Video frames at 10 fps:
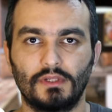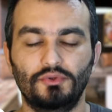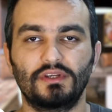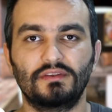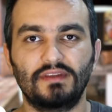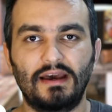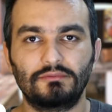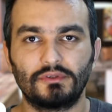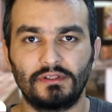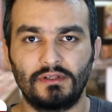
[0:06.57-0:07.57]
You can
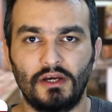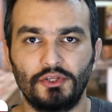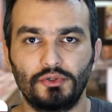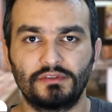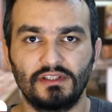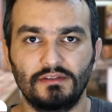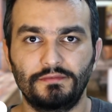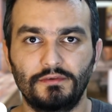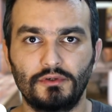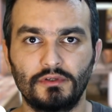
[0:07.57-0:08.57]
download it on your
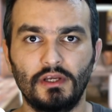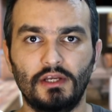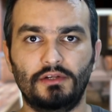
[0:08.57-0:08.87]
telephone